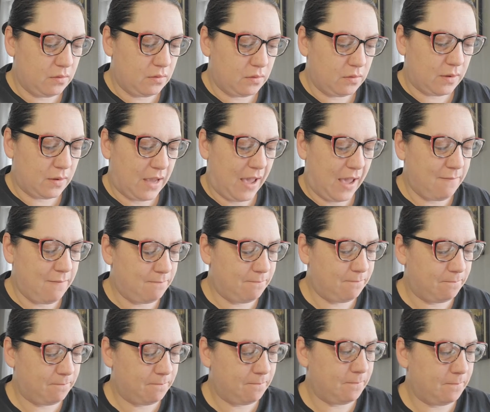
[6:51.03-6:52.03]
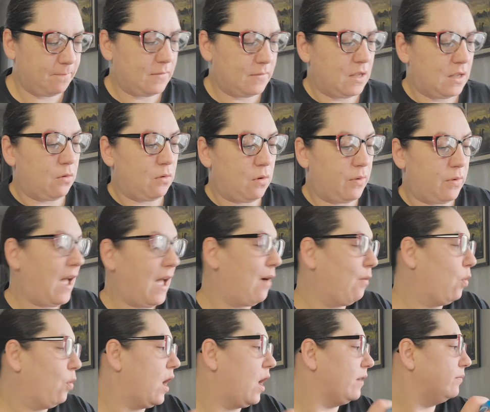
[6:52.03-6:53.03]
Okay? Well, we got
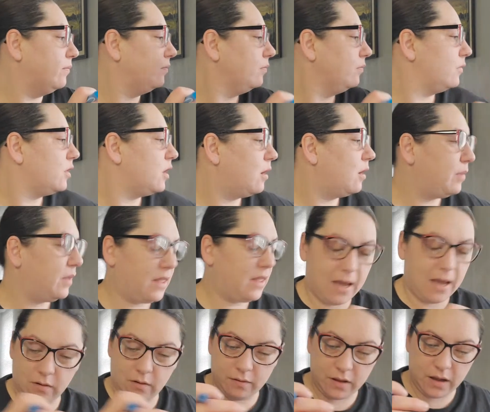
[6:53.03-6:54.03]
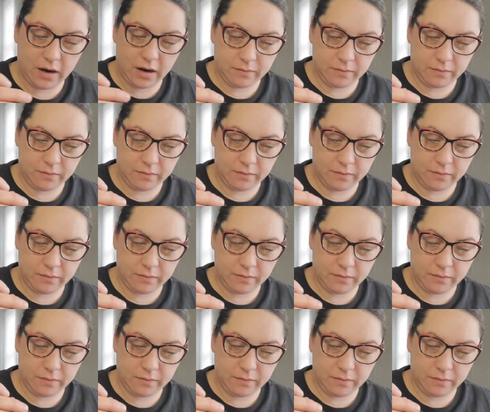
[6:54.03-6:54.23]
one. Put that over there